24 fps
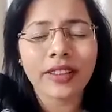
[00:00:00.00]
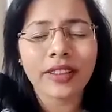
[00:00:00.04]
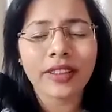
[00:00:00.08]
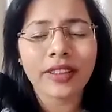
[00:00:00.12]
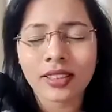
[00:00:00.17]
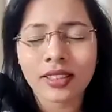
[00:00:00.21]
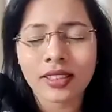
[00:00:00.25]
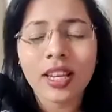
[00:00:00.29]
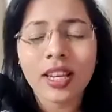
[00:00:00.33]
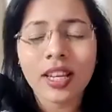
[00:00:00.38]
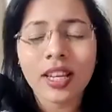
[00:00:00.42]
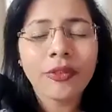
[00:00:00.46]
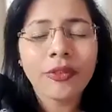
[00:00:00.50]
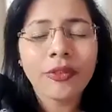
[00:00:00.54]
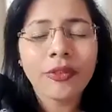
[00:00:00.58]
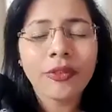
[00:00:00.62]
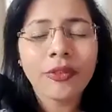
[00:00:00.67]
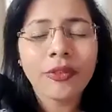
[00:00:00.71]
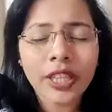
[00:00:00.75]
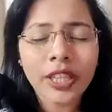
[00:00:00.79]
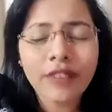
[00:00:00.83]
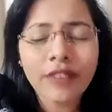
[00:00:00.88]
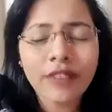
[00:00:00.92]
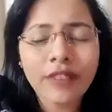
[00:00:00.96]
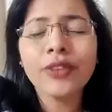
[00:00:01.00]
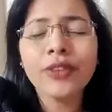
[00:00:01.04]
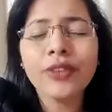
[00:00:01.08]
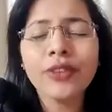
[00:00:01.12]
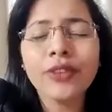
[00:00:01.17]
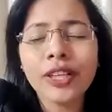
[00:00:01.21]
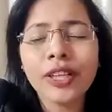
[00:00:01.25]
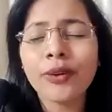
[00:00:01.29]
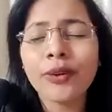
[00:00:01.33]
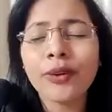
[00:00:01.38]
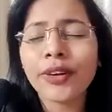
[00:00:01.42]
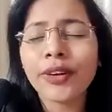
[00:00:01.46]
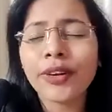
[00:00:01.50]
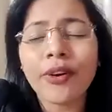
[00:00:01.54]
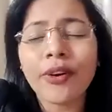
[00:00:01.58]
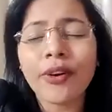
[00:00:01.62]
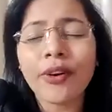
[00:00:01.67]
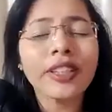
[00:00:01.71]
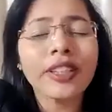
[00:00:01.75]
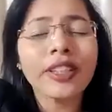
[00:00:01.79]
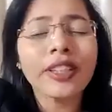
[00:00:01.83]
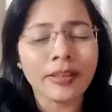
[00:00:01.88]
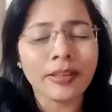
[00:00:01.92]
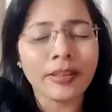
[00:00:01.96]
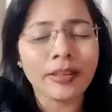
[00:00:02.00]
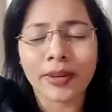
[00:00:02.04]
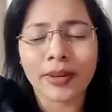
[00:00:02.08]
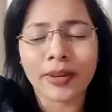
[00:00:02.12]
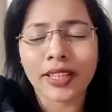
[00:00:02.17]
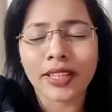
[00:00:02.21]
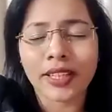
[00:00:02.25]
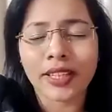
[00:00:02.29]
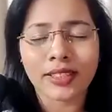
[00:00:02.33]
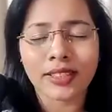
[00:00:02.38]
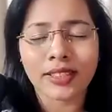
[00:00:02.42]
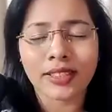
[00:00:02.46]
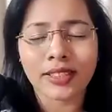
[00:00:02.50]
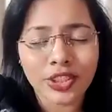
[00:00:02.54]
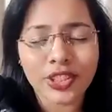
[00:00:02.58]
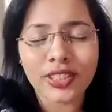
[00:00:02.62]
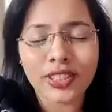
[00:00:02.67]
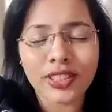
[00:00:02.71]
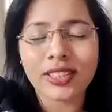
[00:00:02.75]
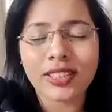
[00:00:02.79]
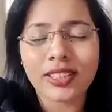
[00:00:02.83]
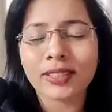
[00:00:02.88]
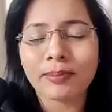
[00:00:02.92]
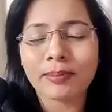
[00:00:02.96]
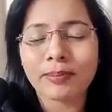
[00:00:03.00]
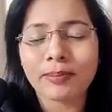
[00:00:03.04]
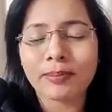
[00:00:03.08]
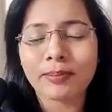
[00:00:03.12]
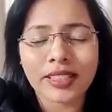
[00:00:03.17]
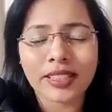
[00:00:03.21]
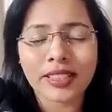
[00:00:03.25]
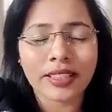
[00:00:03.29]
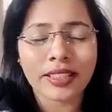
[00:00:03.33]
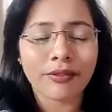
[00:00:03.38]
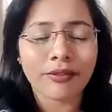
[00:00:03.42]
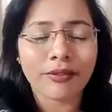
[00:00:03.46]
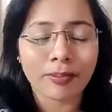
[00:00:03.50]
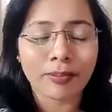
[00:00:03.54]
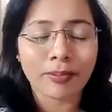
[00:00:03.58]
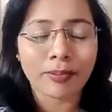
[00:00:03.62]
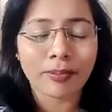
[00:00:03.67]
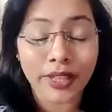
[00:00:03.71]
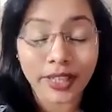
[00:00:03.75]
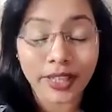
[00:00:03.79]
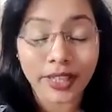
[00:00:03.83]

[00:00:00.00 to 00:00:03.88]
We give you the glory, honor, and praise. In Jesus' mighty name we pray.